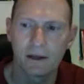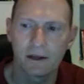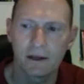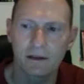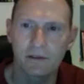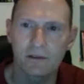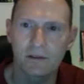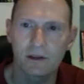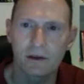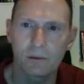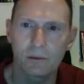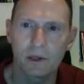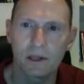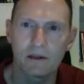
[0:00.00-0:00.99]
The next thing
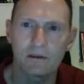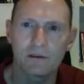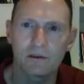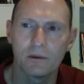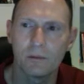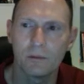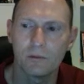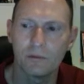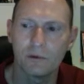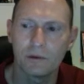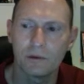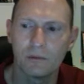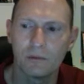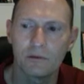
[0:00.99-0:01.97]
will be
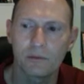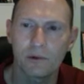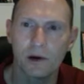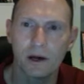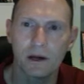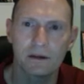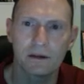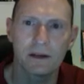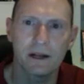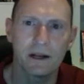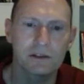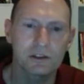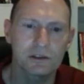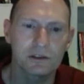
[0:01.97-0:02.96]
to move product
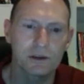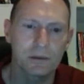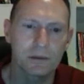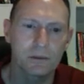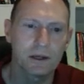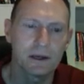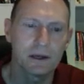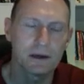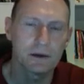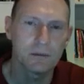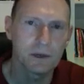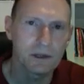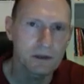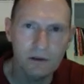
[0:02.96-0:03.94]
downstream,
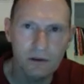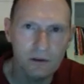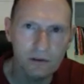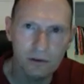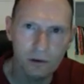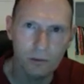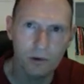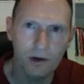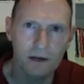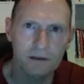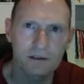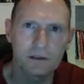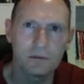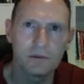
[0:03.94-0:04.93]
but there is no
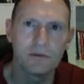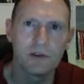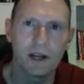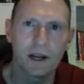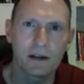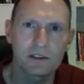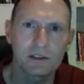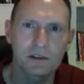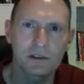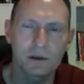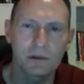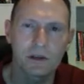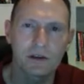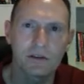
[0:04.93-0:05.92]
product to move
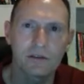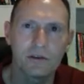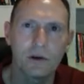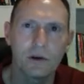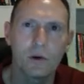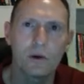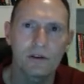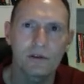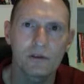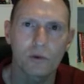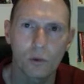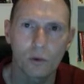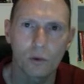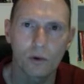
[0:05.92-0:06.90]
downstream because no one has
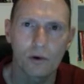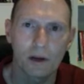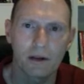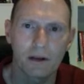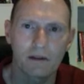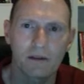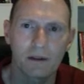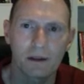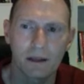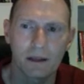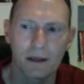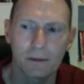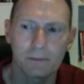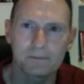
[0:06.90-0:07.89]
ordered anything
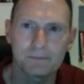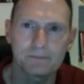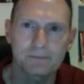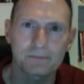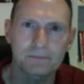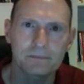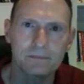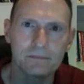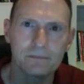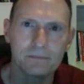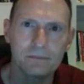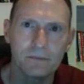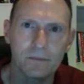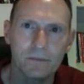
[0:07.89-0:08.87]
yet.
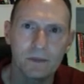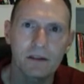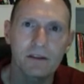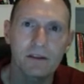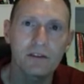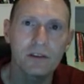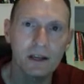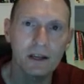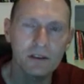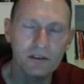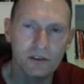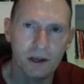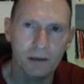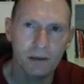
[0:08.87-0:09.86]
Now, this next
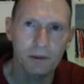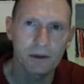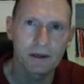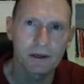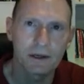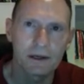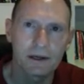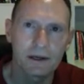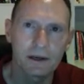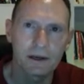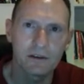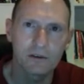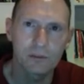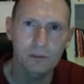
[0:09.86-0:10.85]
step
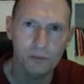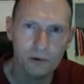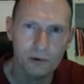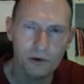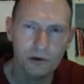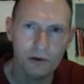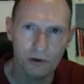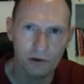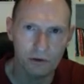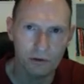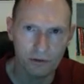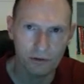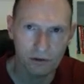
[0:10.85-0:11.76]
is pretty critical,